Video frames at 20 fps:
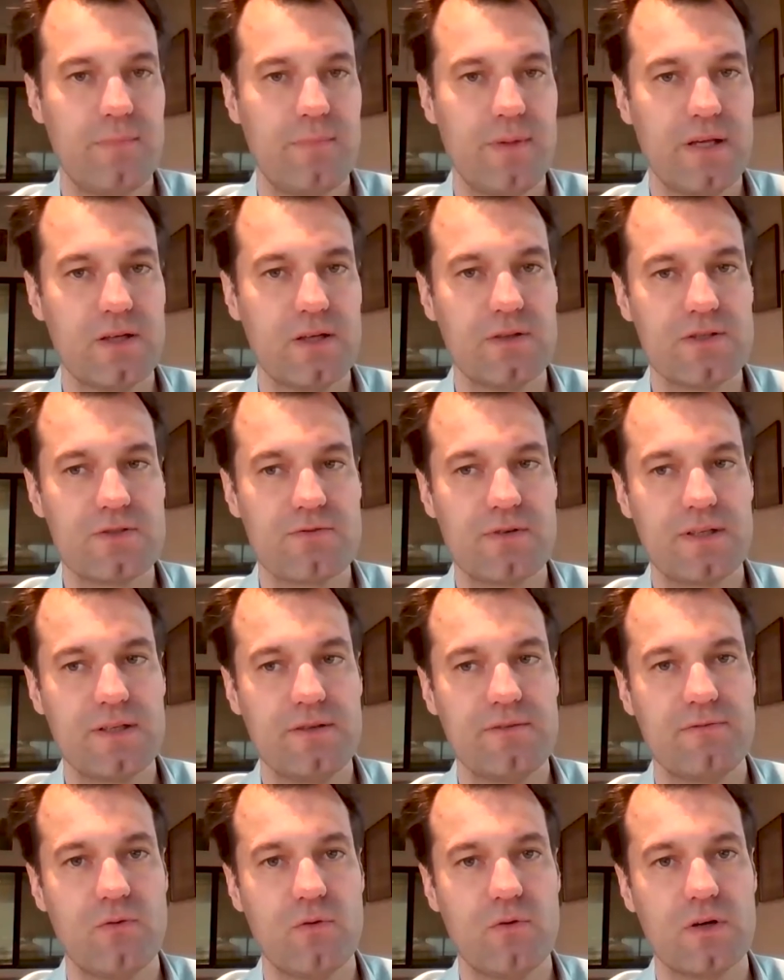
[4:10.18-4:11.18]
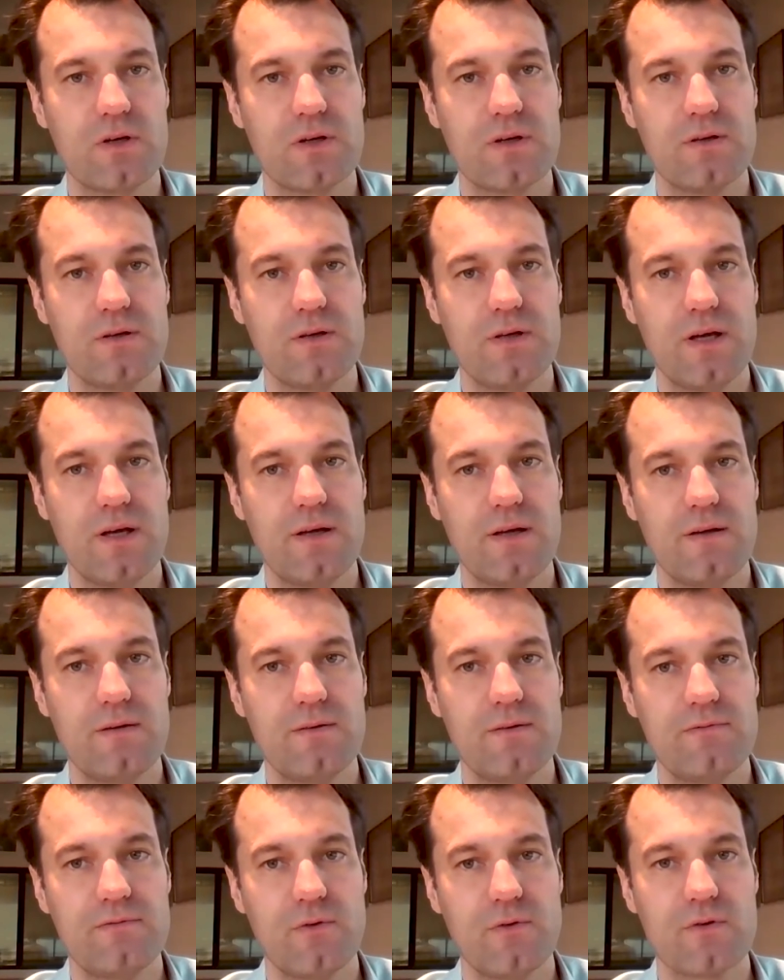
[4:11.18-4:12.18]
bill is really for
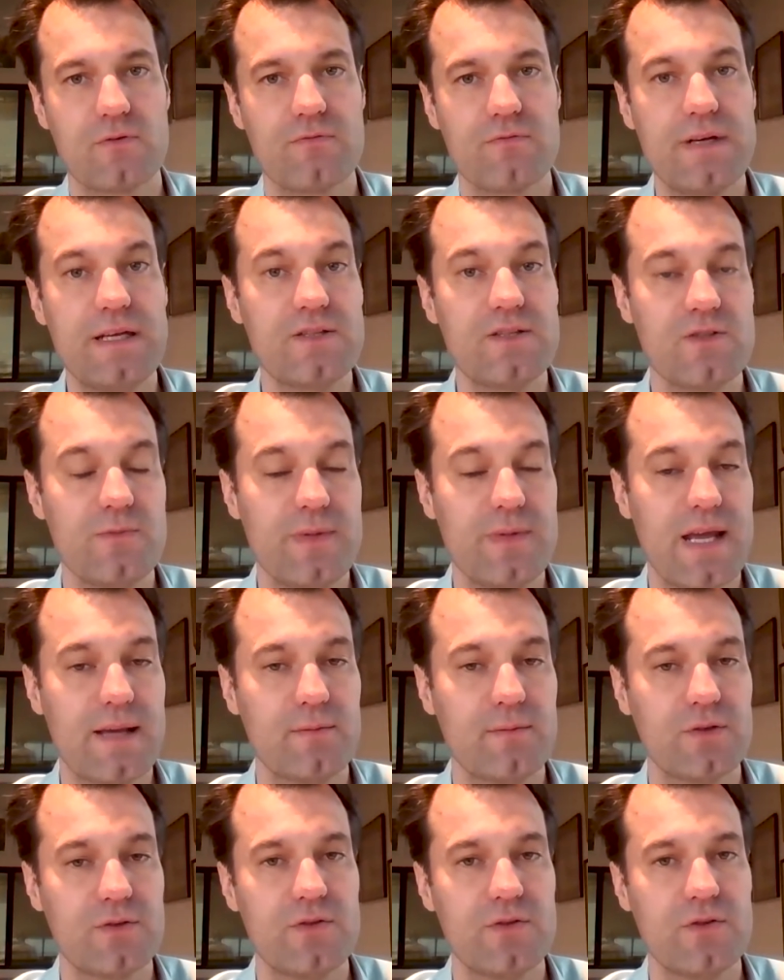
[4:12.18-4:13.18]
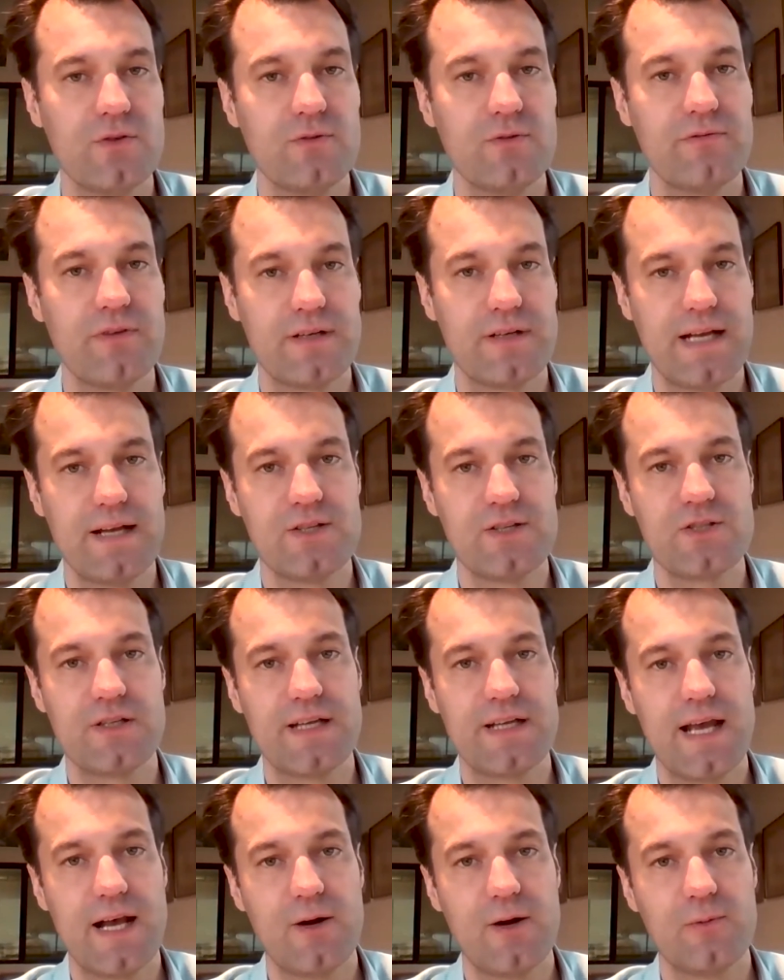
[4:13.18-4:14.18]
REITs to be able to
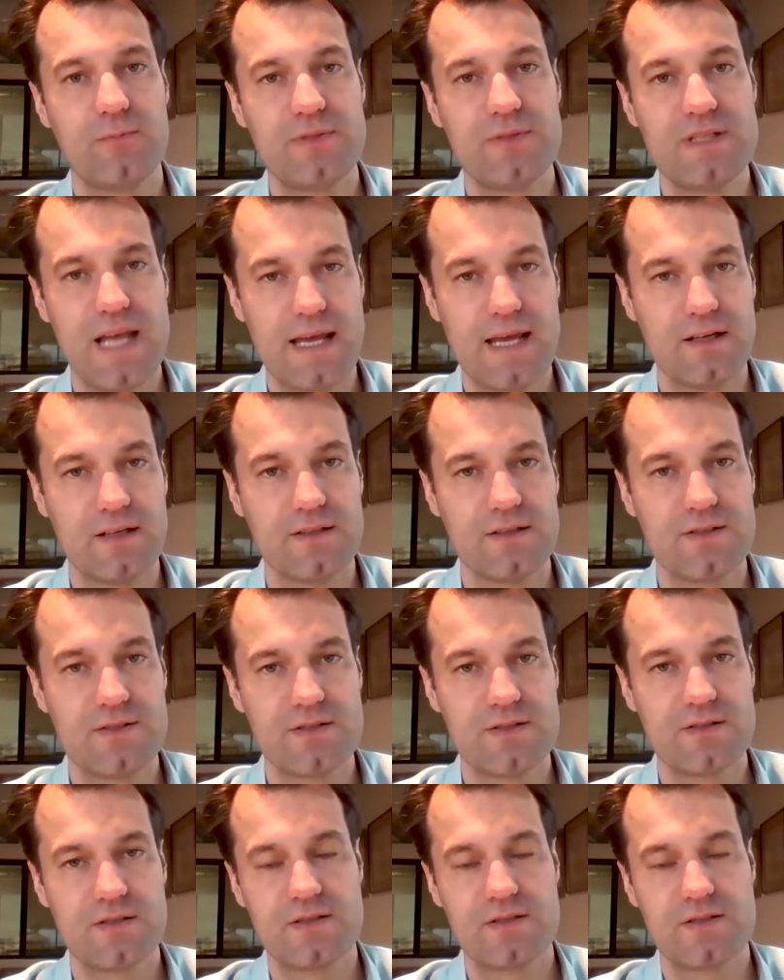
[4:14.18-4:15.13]
financially help tenants,